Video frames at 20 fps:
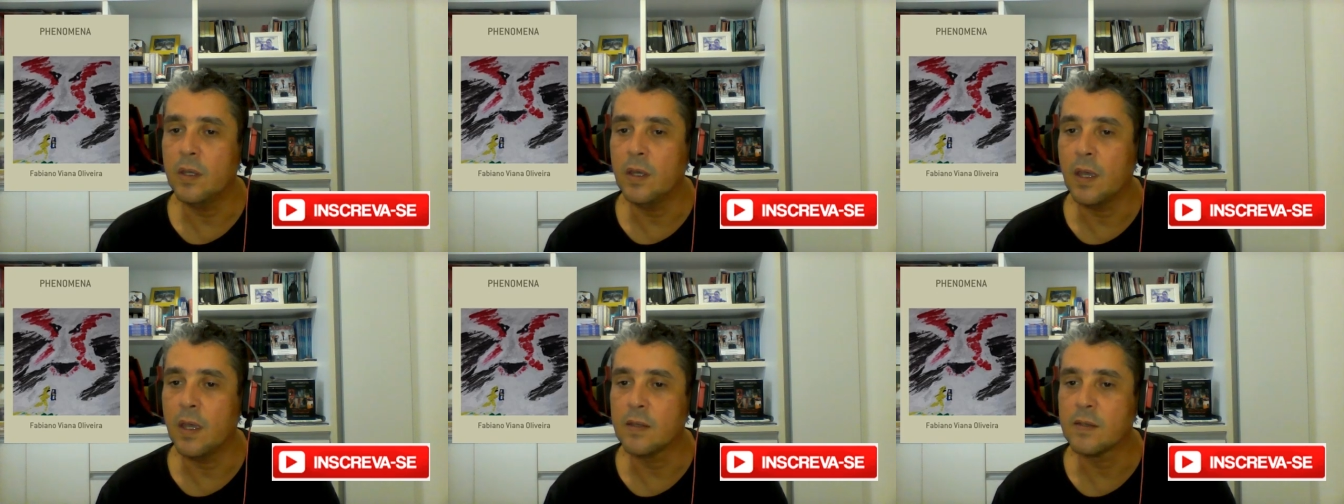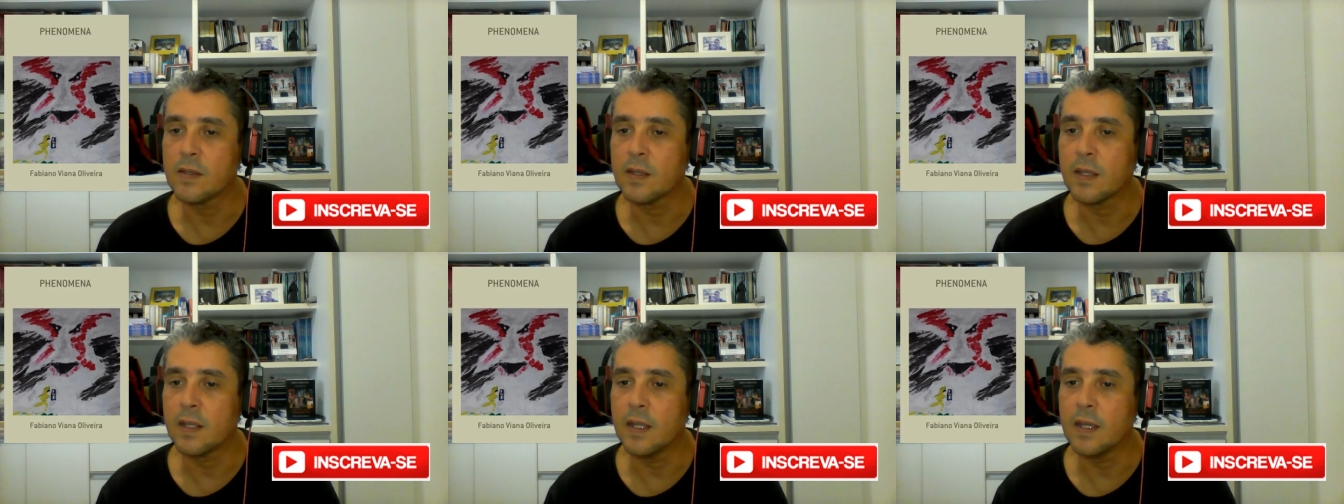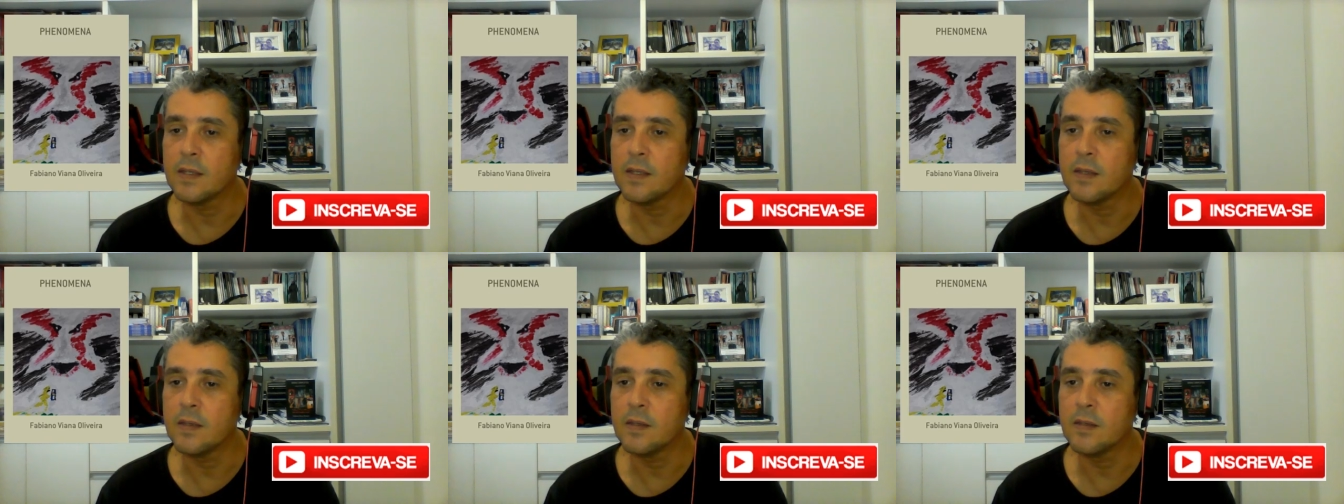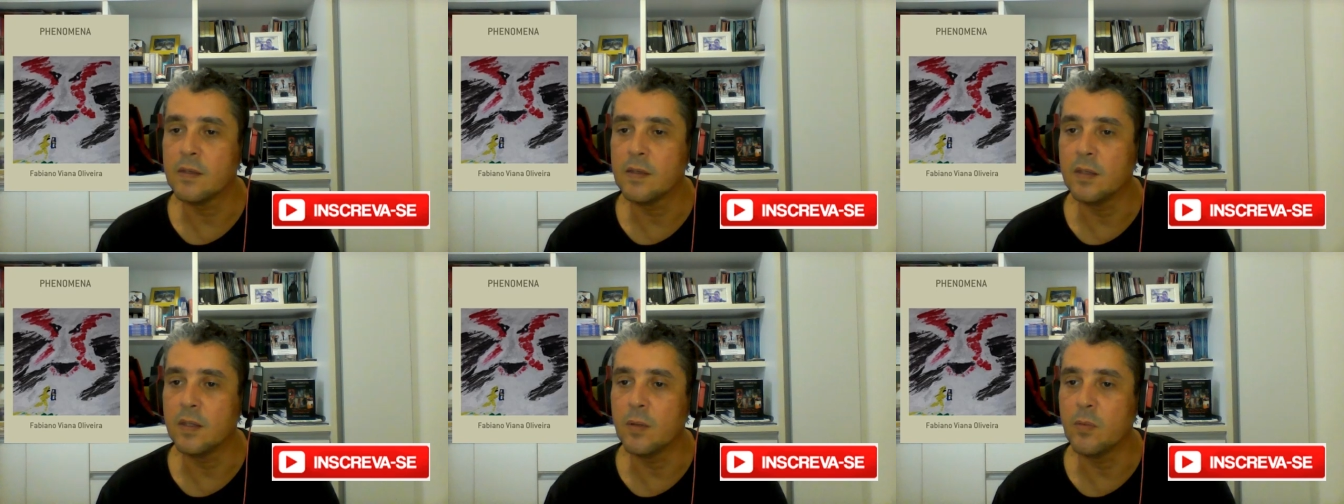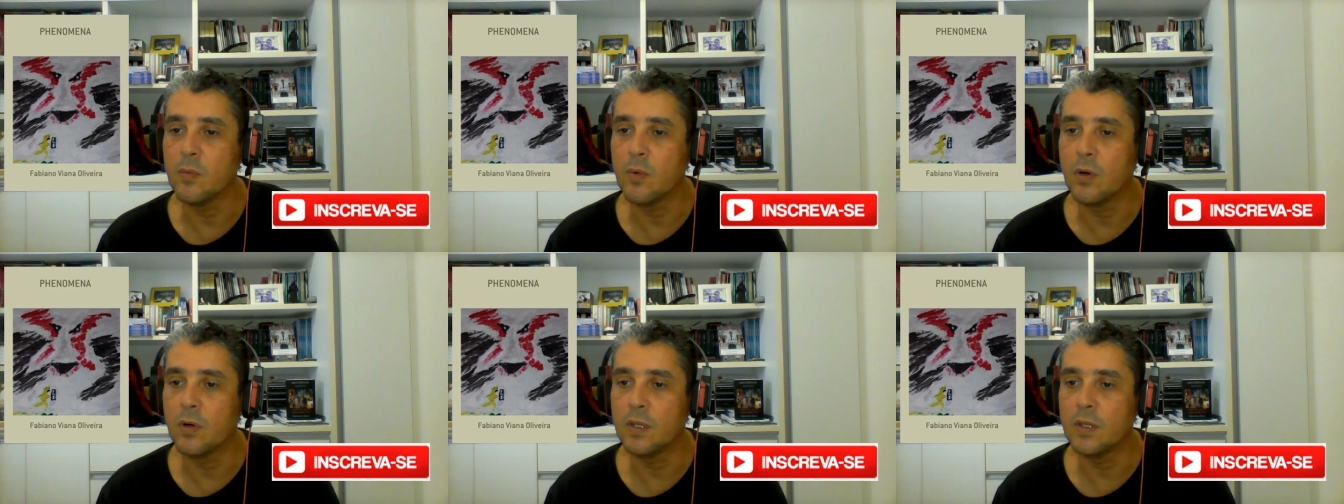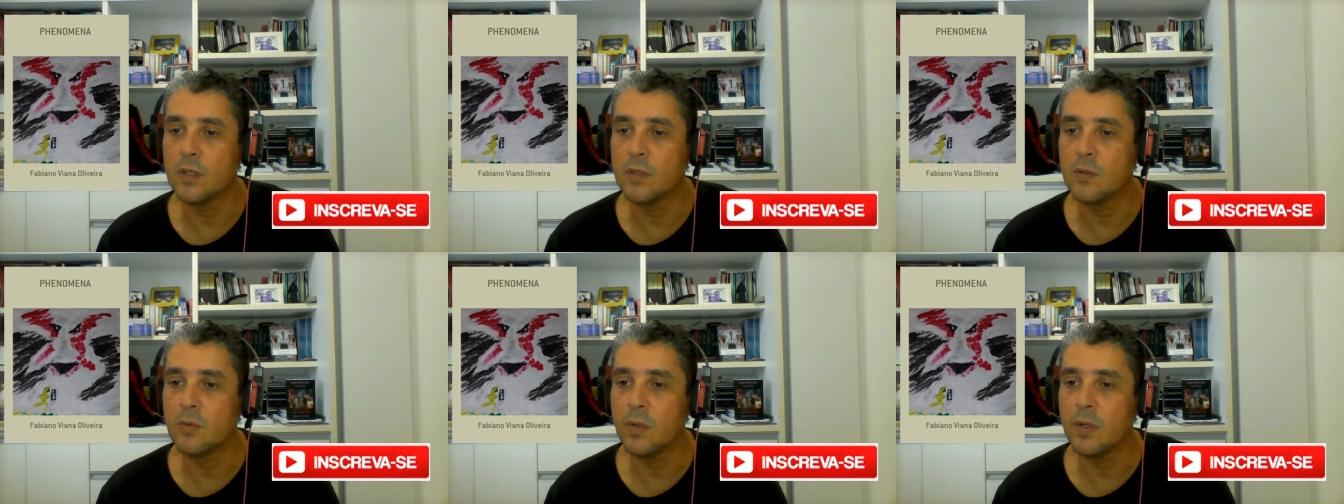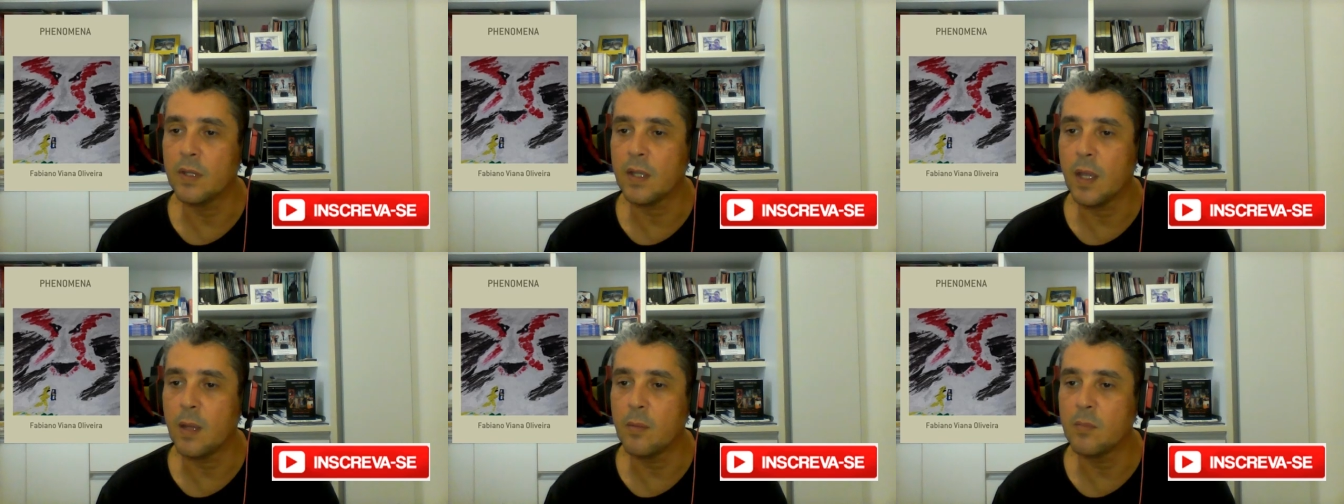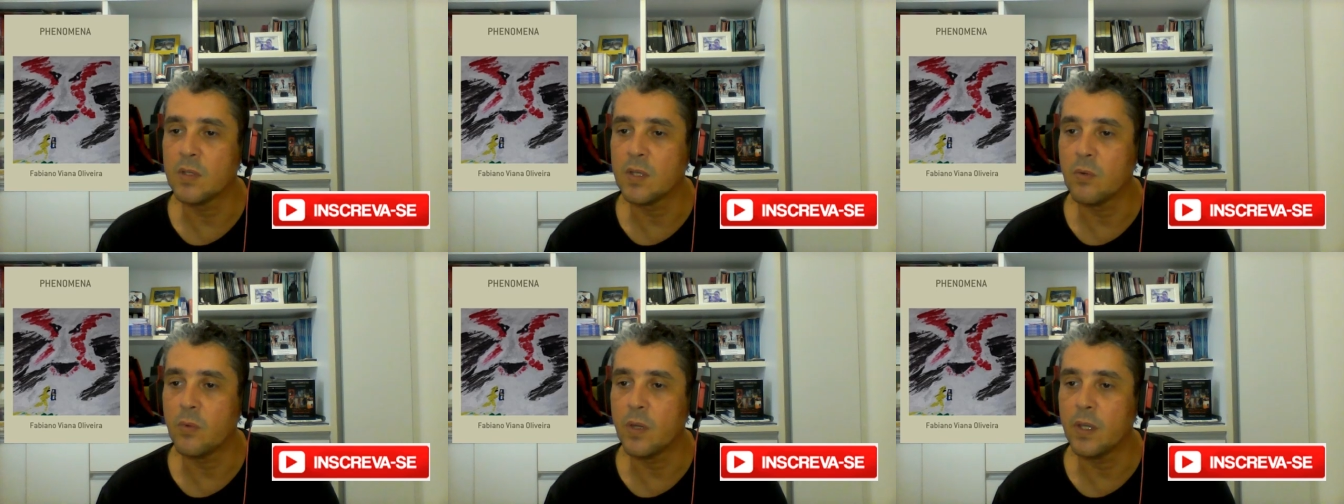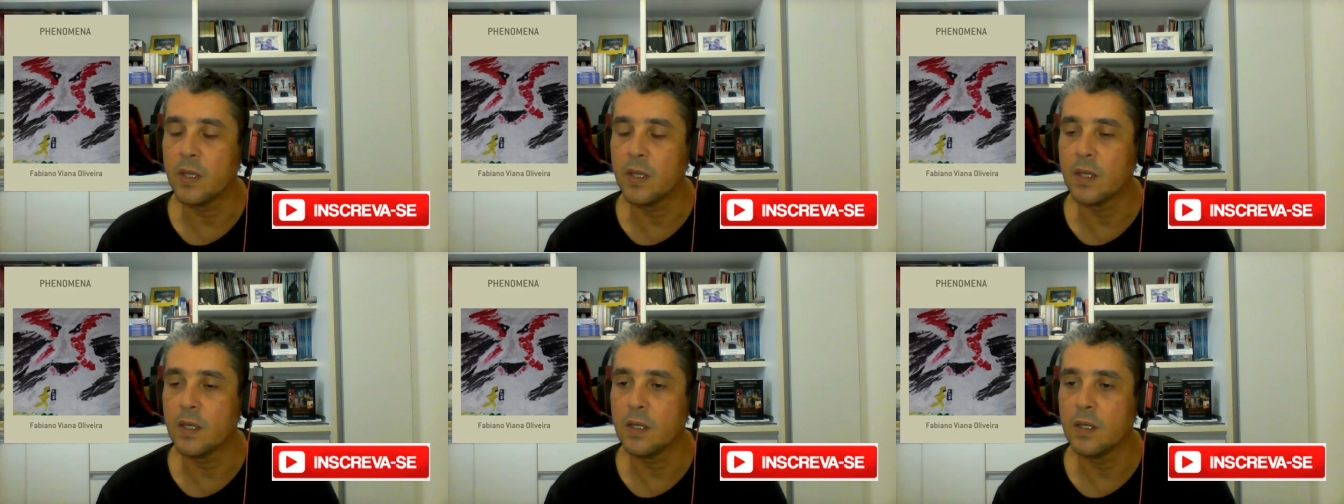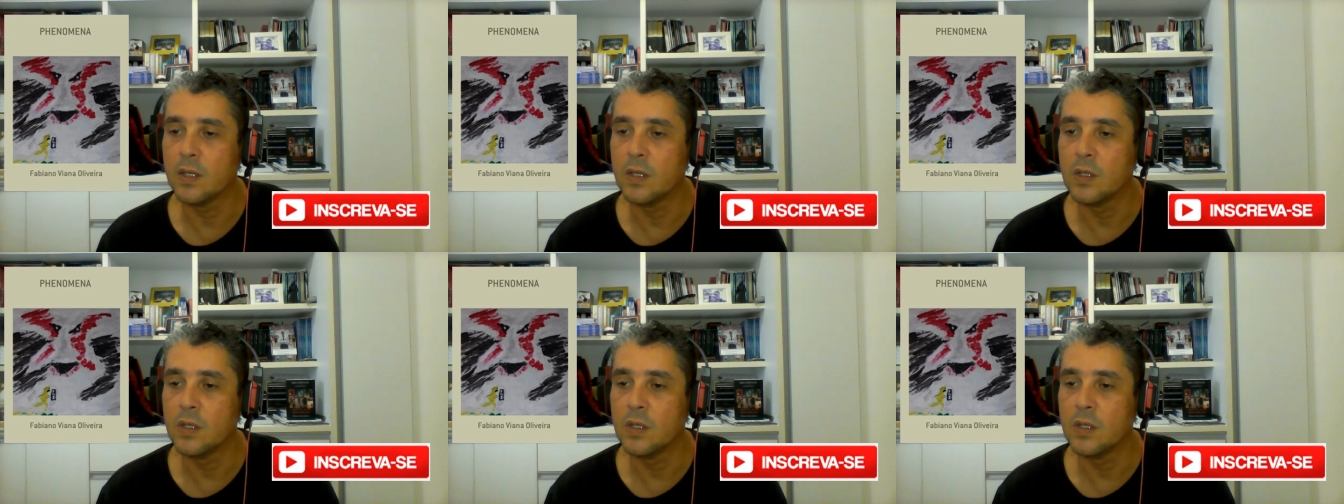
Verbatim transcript: has classes in the morning 3 times a week.